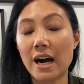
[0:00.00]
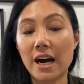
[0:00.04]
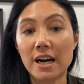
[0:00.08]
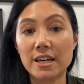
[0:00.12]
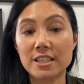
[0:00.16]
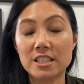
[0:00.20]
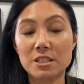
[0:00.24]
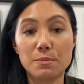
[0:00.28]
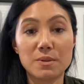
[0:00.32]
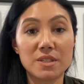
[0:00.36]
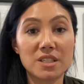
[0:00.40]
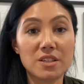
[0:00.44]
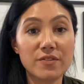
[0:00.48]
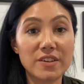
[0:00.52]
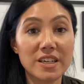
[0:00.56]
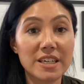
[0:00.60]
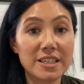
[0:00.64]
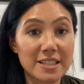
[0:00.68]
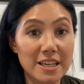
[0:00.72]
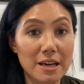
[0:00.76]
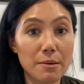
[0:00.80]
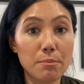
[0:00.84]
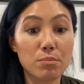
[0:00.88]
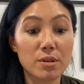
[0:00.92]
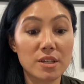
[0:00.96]
specific
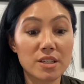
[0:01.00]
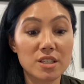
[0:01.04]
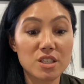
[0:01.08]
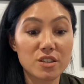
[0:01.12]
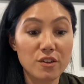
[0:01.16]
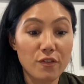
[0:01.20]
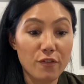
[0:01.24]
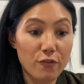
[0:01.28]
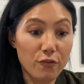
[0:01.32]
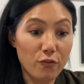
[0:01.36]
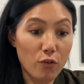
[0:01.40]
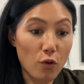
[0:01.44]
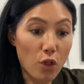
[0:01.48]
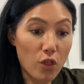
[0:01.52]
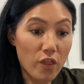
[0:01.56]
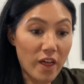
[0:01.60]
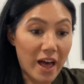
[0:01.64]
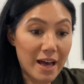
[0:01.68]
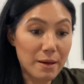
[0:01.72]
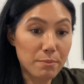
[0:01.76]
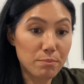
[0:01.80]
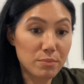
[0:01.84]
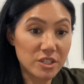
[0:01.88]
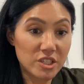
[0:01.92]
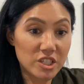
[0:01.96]
templates for
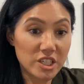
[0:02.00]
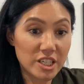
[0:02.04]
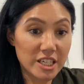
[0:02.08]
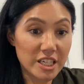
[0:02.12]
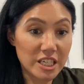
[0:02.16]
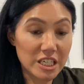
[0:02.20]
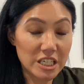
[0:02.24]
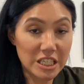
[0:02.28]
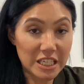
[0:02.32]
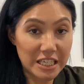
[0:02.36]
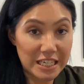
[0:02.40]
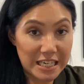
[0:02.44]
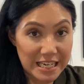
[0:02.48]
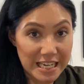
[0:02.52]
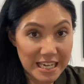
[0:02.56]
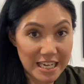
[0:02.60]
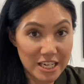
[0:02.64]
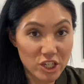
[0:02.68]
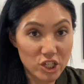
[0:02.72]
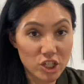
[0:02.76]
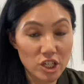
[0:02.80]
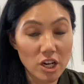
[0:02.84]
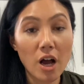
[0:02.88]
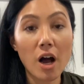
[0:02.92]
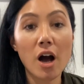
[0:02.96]
that particular
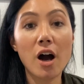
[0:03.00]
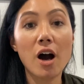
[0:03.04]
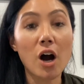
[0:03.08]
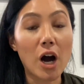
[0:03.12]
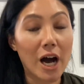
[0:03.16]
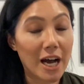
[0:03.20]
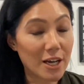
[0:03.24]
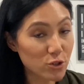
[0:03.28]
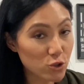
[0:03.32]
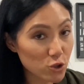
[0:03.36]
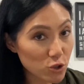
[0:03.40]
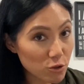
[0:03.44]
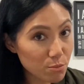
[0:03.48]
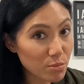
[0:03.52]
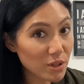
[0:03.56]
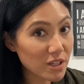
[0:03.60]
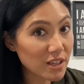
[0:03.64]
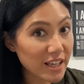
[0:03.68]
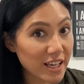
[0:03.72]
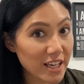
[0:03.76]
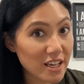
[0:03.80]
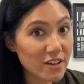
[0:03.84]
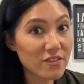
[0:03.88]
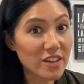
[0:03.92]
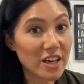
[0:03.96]
niche. I do
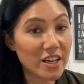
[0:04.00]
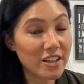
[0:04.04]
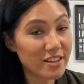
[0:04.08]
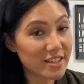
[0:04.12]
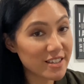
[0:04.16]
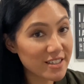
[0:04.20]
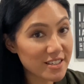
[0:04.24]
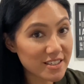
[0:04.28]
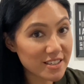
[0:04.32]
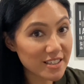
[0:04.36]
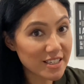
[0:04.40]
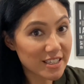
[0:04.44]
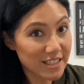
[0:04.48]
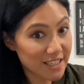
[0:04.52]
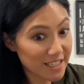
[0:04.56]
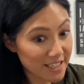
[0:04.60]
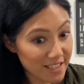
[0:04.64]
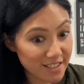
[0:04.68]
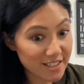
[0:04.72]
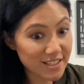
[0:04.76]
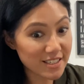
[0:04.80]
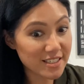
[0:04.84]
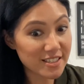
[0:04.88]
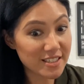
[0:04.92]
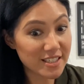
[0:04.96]
believe that this
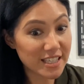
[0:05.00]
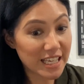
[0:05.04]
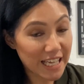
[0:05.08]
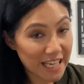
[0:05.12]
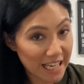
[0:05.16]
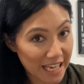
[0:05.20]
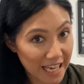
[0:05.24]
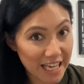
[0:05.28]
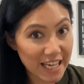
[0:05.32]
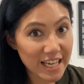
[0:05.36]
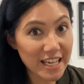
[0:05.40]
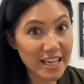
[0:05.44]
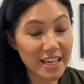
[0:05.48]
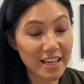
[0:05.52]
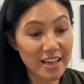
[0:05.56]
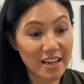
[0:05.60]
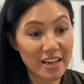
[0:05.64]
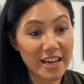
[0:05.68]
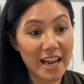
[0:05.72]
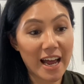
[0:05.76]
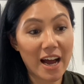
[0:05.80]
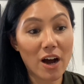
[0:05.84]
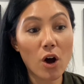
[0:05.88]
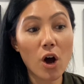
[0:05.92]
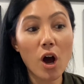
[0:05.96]
is the key here.
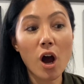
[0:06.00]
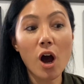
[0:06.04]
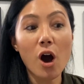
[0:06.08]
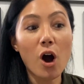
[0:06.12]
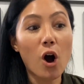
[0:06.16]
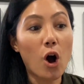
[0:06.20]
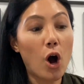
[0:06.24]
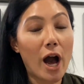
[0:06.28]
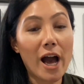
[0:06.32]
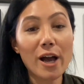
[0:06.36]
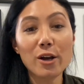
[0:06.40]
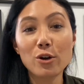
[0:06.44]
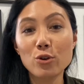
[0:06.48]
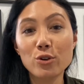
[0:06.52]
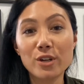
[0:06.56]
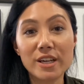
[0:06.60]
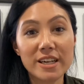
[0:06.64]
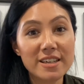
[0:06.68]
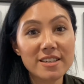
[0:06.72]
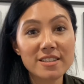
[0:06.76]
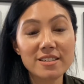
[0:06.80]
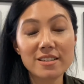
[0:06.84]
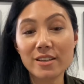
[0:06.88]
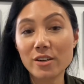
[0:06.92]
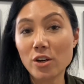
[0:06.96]
Now, I could
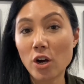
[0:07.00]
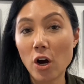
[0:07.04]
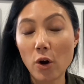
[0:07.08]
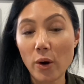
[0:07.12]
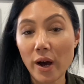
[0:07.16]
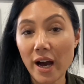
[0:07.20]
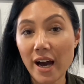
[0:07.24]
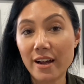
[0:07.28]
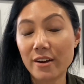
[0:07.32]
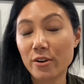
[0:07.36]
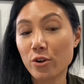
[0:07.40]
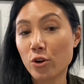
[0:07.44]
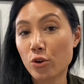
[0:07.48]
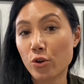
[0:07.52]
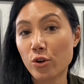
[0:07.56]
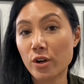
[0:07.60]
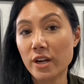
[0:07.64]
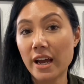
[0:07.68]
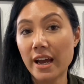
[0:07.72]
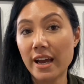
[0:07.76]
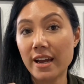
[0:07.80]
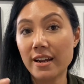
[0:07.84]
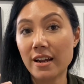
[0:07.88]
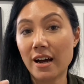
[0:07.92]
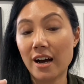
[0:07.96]
easily go out and
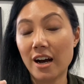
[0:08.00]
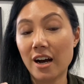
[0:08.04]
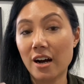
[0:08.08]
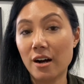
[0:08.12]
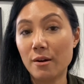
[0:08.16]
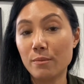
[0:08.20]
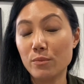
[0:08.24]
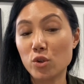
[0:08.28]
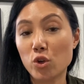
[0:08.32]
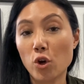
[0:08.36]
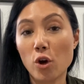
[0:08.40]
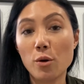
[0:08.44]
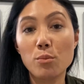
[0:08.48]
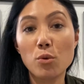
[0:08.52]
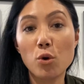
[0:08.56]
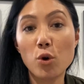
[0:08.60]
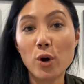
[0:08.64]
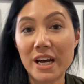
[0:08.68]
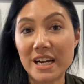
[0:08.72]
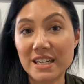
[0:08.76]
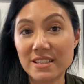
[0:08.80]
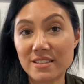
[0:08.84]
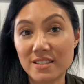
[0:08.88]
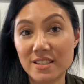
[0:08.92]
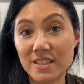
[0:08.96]
create, you know, more
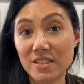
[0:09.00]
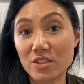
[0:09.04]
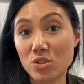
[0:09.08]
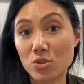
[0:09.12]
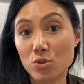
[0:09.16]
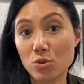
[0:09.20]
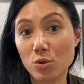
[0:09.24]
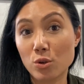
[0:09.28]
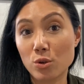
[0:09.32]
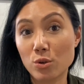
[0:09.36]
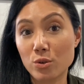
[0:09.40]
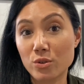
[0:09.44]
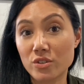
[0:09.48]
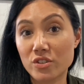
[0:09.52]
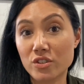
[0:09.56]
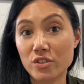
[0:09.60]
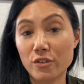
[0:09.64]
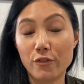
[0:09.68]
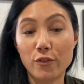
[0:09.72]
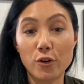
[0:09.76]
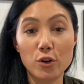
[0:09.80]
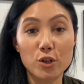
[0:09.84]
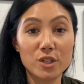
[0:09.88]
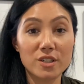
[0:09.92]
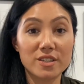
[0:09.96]
Etsy stores
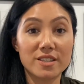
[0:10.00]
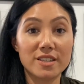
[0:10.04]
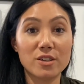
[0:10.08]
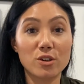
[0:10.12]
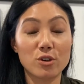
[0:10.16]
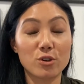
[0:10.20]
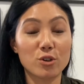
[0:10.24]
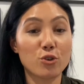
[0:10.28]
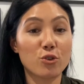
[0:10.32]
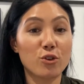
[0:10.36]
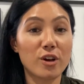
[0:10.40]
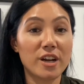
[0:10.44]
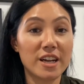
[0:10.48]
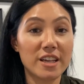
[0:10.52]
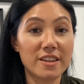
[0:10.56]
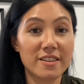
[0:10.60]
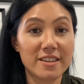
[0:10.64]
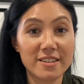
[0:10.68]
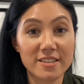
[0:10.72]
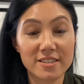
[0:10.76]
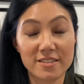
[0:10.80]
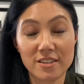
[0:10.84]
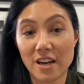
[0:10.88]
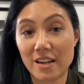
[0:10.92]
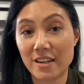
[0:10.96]
focusing on creating
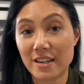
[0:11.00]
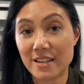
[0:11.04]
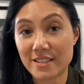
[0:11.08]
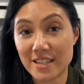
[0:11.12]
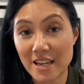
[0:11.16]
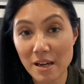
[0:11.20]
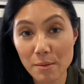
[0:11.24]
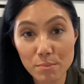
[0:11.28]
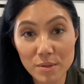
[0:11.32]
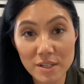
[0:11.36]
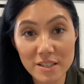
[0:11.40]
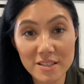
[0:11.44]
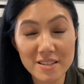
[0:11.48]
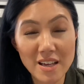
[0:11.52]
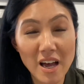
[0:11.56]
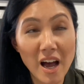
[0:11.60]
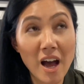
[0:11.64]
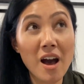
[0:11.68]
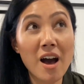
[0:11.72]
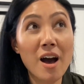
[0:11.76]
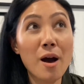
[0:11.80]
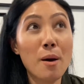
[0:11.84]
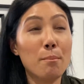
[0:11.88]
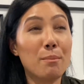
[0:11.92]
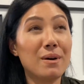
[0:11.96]
these kind of templates.
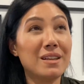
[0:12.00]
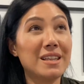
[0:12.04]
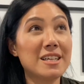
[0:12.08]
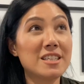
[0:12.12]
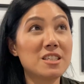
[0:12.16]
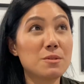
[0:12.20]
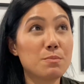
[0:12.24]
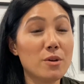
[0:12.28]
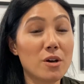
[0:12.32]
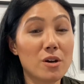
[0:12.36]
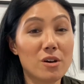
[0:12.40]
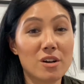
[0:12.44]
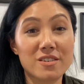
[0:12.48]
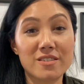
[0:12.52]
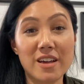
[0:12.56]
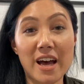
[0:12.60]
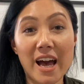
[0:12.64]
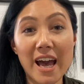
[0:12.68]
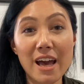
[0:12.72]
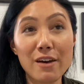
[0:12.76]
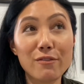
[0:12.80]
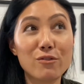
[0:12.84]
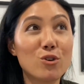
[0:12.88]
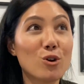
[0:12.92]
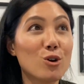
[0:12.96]
But let's be honest, I
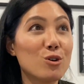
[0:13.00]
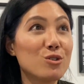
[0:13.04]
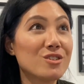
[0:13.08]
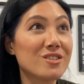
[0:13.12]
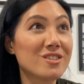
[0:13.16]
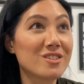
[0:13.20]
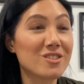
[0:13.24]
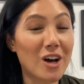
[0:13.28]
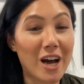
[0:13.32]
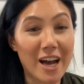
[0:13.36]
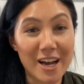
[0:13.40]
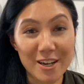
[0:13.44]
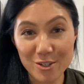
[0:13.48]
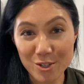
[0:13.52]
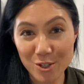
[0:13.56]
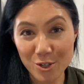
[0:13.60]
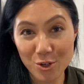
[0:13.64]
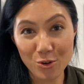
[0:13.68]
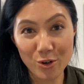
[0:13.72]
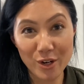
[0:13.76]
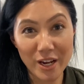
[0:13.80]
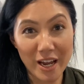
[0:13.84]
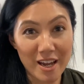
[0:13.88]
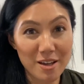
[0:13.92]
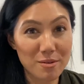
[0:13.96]
have no desire to
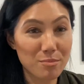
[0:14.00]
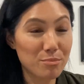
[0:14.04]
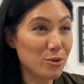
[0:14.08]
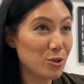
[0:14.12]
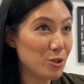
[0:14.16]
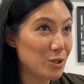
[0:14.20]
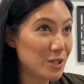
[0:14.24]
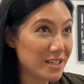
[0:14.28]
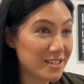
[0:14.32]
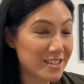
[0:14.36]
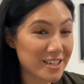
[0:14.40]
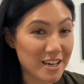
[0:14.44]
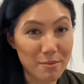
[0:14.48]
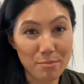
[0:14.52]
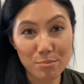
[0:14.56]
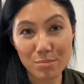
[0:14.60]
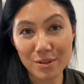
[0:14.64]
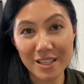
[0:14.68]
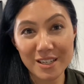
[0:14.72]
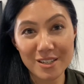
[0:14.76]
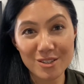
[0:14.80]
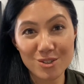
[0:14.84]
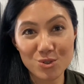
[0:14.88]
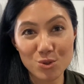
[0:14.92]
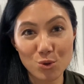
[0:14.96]
create beauty
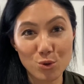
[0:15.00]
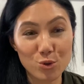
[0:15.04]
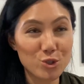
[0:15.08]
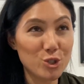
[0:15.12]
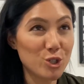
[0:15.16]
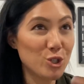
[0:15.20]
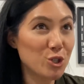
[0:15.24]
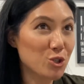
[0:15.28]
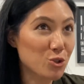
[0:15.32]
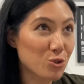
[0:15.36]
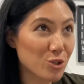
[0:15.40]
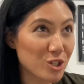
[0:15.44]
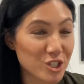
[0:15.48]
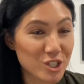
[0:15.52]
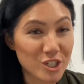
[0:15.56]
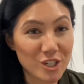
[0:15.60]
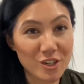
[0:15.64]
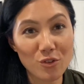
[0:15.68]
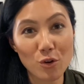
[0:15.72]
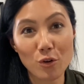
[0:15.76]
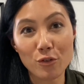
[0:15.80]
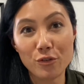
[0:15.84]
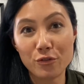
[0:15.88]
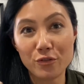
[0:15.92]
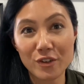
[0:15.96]
templates or nutrition
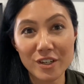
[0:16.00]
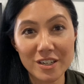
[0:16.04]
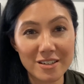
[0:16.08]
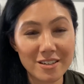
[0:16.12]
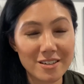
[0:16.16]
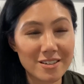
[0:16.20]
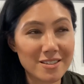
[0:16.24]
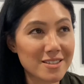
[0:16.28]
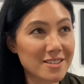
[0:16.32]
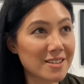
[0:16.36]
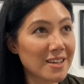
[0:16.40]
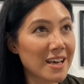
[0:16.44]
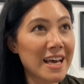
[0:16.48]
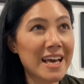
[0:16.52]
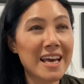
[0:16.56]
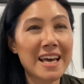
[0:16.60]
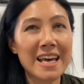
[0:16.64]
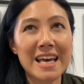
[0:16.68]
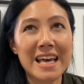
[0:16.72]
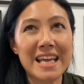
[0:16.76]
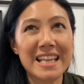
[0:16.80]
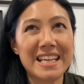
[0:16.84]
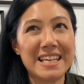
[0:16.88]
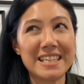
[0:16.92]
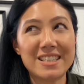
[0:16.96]
or fitness.
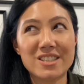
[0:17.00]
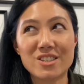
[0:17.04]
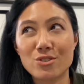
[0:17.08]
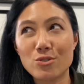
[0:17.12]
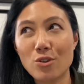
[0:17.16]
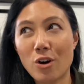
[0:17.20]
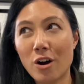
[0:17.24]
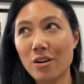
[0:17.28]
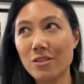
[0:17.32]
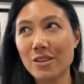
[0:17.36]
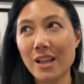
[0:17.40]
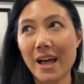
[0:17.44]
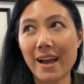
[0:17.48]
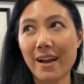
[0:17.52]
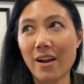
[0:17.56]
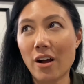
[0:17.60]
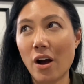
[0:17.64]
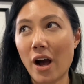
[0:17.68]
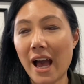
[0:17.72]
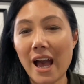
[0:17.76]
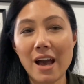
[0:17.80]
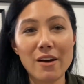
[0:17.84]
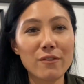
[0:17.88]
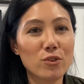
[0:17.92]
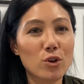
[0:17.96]
It's not like I
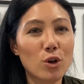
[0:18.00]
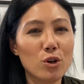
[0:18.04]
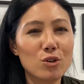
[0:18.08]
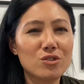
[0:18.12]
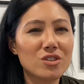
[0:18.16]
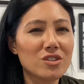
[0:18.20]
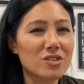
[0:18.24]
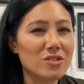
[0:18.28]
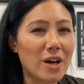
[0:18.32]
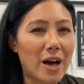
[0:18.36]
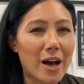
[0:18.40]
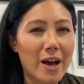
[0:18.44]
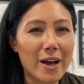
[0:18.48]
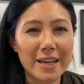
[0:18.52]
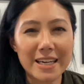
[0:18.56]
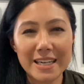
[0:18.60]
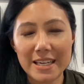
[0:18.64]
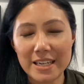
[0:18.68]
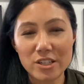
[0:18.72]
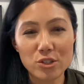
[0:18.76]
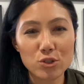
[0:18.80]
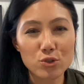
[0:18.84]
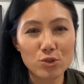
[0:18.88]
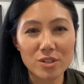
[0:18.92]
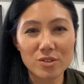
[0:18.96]
have no desire,
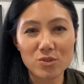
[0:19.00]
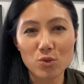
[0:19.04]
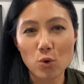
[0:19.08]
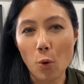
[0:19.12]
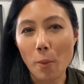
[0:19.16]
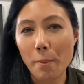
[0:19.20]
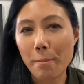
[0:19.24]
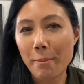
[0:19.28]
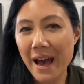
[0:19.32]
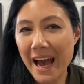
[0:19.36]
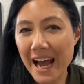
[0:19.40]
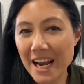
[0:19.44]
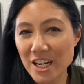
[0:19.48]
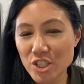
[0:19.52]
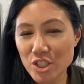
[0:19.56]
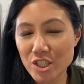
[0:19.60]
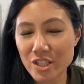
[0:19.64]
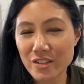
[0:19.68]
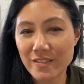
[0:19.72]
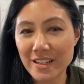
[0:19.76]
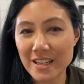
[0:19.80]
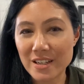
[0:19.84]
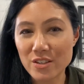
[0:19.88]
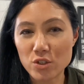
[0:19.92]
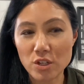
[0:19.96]
interest, or passion
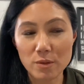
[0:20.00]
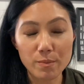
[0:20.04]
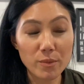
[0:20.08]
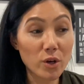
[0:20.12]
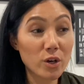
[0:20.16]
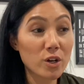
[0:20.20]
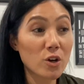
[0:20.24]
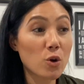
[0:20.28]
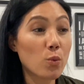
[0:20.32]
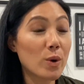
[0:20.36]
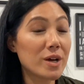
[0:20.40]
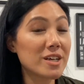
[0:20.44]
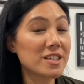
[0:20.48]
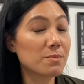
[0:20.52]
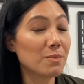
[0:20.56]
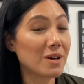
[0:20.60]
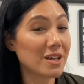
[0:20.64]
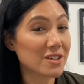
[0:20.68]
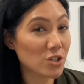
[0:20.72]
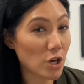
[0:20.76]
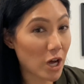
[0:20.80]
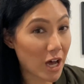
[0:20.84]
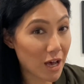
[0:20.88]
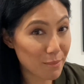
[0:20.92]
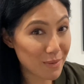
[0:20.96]
there. So I'm not going to waste my
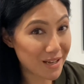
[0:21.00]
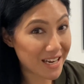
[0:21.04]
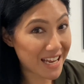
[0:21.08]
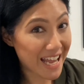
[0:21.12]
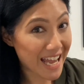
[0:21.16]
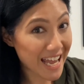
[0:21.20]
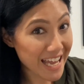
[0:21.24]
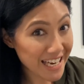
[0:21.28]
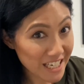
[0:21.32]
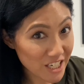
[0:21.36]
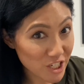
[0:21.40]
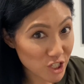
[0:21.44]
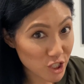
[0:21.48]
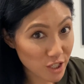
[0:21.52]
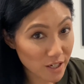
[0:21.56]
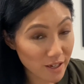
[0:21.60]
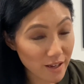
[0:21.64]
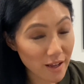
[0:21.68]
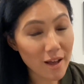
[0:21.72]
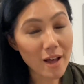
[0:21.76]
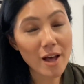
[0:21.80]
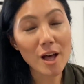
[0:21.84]
time and energy.